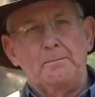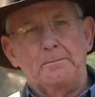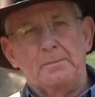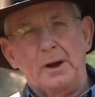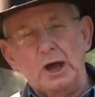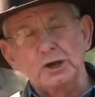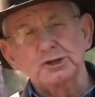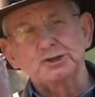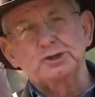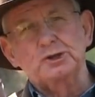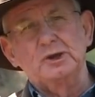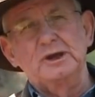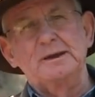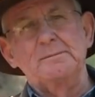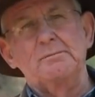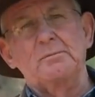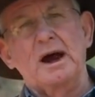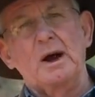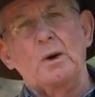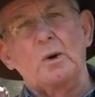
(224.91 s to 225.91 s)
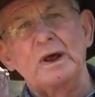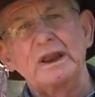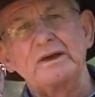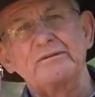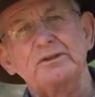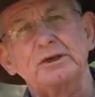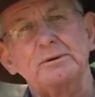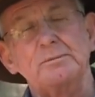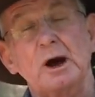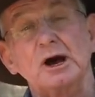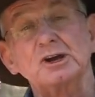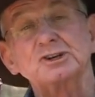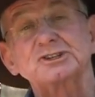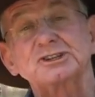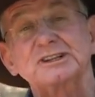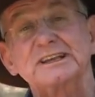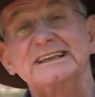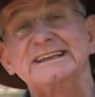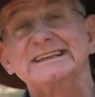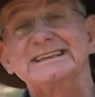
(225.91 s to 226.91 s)
posed to him by one of the
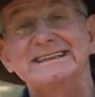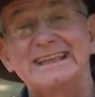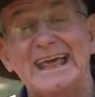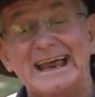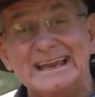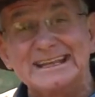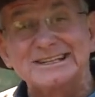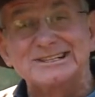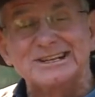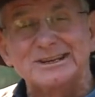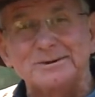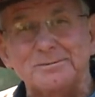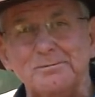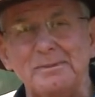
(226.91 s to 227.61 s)
most intelligent